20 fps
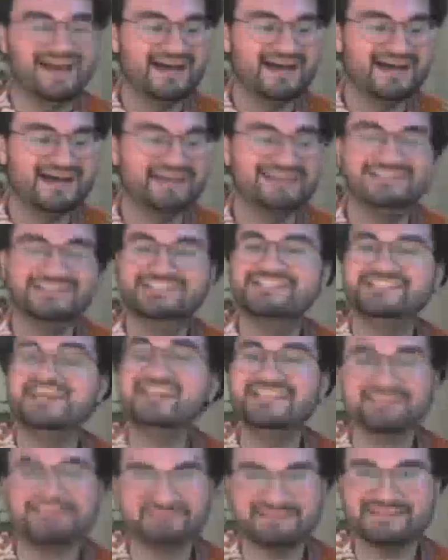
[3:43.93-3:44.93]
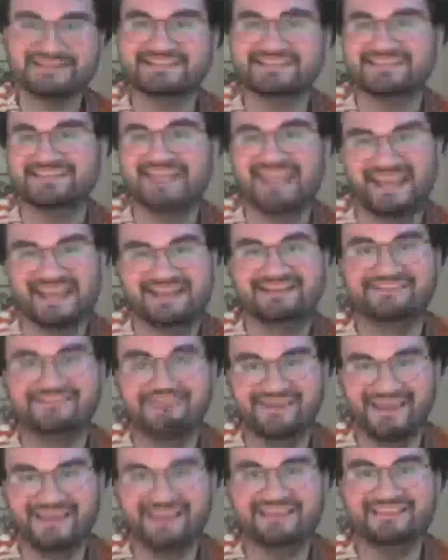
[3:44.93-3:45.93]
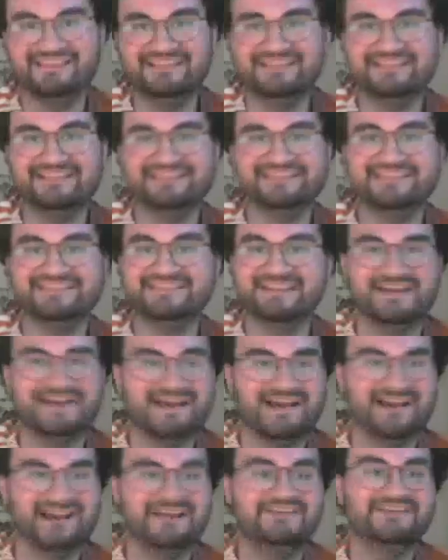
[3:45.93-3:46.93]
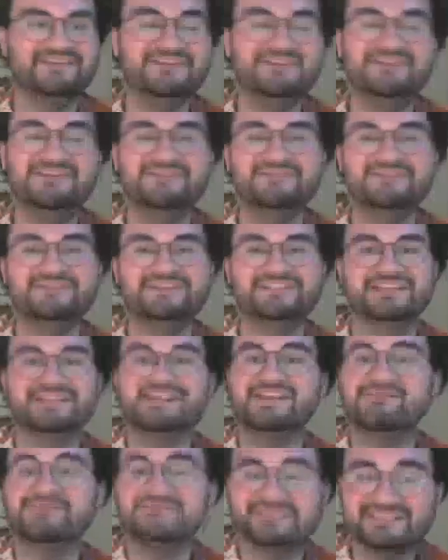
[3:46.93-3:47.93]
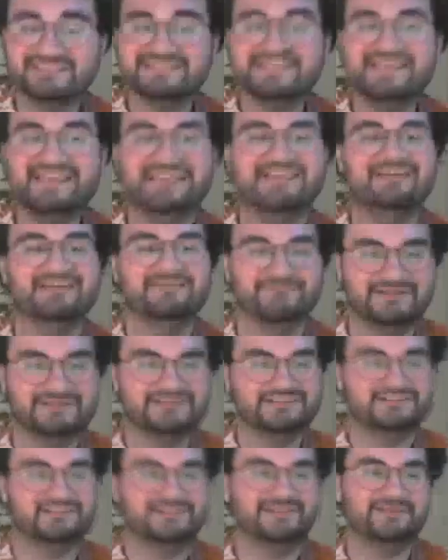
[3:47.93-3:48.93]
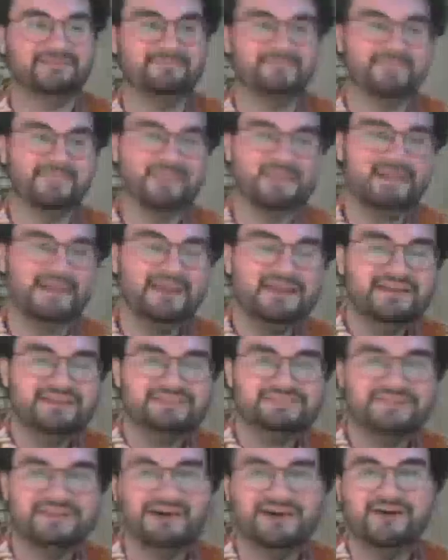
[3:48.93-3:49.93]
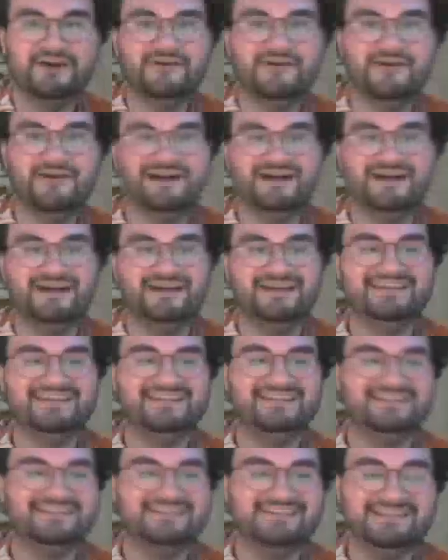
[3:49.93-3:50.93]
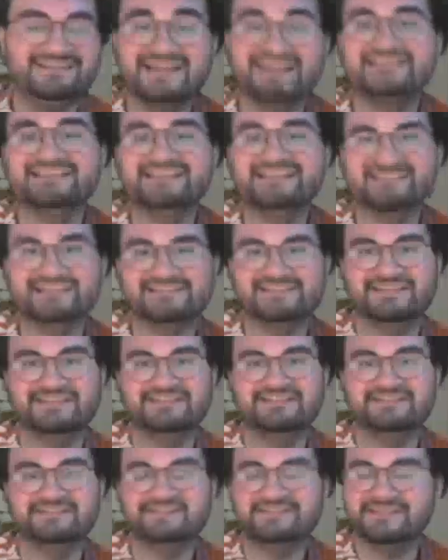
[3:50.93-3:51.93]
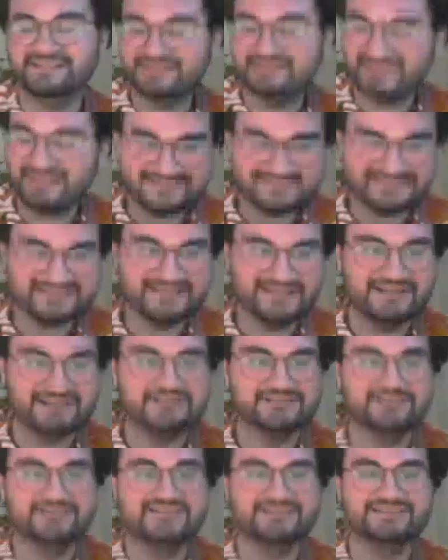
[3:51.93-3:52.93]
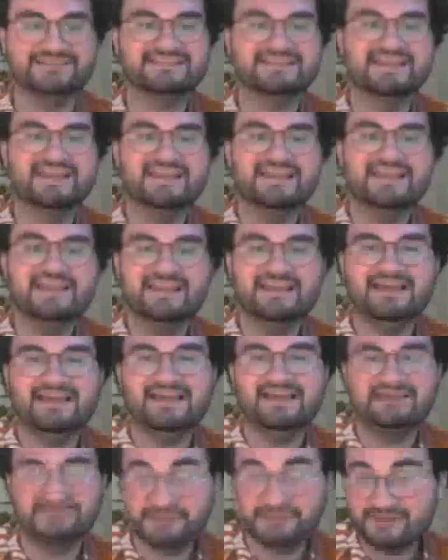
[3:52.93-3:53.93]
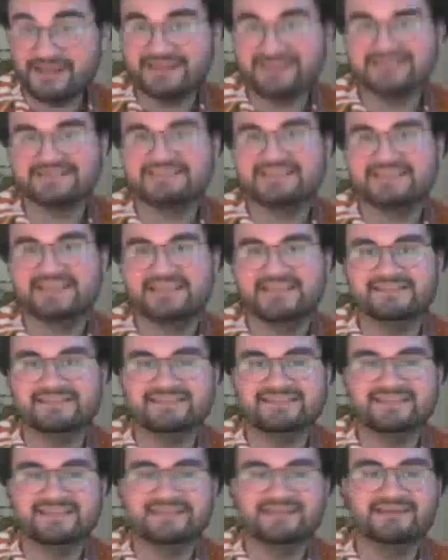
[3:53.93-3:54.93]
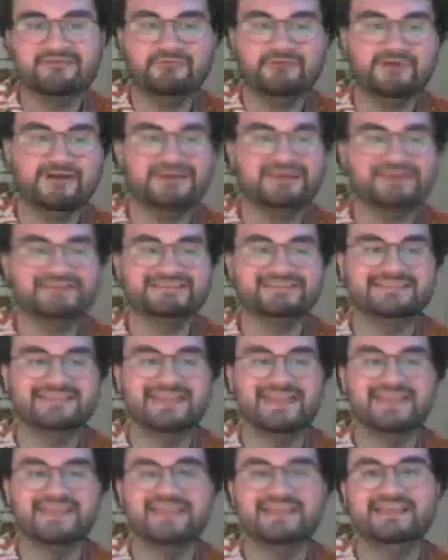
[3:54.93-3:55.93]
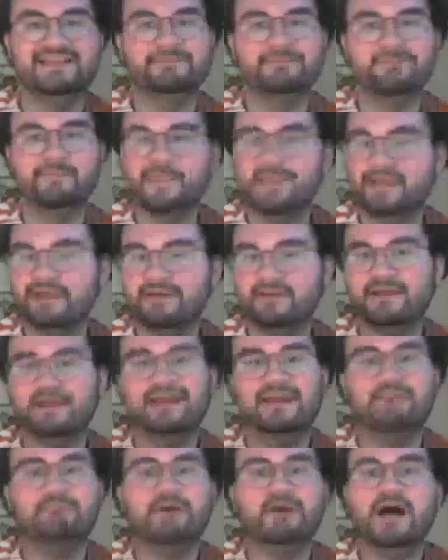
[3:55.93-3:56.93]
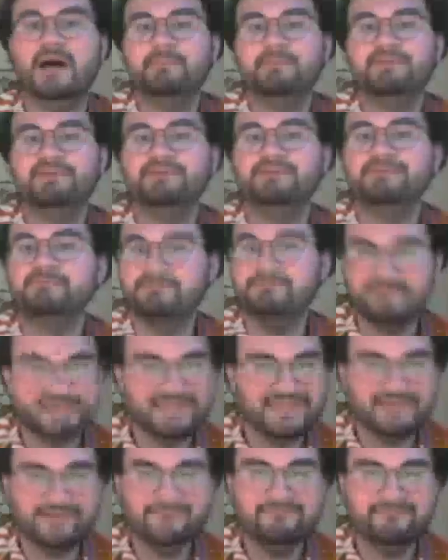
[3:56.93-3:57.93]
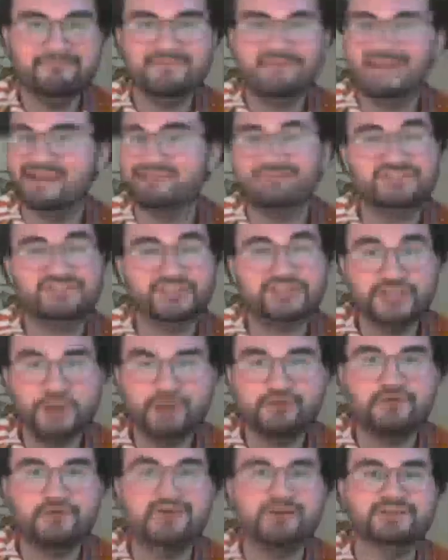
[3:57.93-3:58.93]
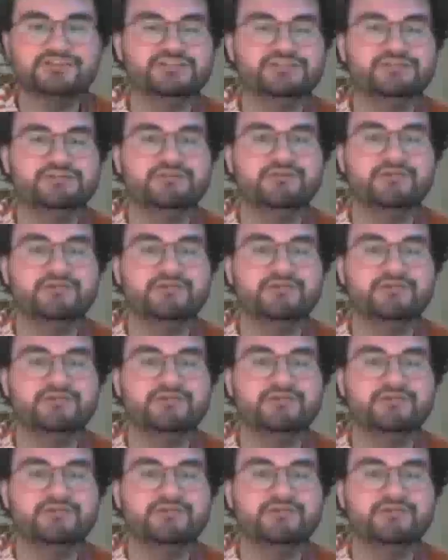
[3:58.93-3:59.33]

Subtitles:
in Shakespeare's day, right? This is a new invention, and it was slang originally. So in the 19th century, the 1800s, in the United States, it was a kind of popular meme, kind of joke to